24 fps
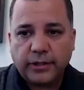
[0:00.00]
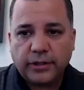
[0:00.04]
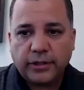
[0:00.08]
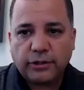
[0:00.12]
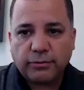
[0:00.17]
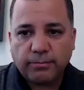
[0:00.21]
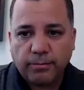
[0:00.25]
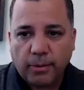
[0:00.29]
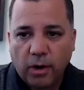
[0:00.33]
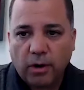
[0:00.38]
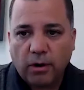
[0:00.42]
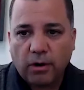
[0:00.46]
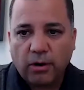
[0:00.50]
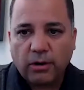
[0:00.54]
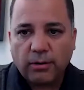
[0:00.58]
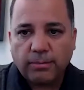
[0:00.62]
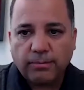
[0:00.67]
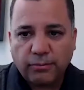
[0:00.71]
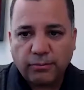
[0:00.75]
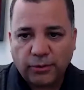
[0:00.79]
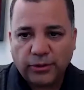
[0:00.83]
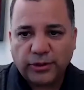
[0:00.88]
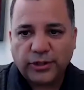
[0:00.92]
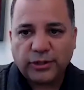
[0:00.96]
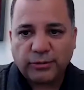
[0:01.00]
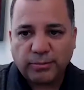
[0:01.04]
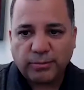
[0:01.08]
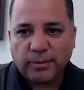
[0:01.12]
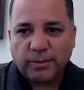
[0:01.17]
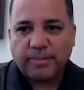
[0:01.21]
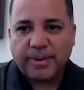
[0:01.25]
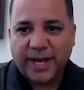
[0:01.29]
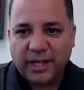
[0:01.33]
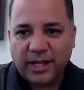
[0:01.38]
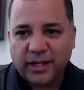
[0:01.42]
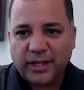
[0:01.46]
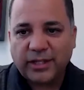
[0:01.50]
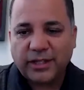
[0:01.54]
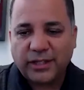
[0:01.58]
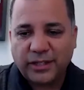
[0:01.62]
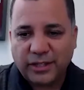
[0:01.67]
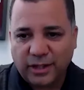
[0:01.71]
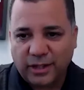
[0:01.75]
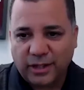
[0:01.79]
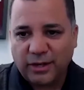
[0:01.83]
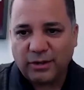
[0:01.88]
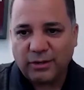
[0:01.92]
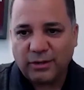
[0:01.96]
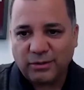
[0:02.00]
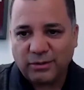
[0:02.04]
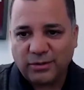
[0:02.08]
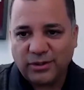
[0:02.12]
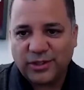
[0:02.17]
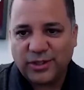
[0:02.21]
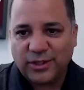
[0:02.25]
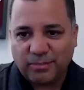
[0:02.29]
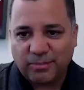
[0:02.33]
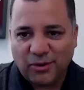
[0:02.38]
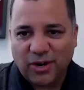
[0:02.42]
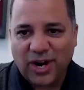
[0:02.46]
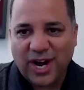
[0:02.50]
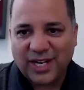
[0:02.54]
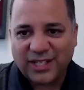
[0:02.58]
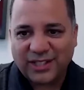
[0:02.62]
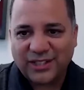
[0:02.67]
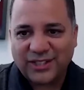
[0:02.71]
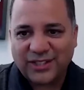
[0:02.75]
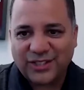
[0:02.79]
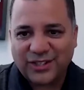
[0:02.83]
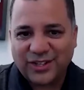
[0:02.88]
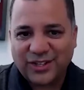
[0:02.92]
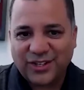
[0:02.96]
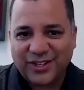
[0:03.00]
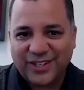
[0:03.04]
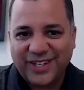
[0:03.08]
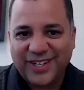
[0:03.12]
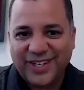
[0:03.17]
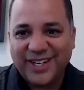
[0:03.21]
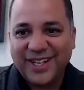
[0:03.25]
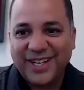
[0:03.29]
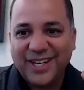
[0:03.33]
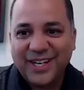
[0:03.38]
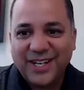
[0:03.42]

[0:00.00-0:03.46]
small principal balance loans to practice on,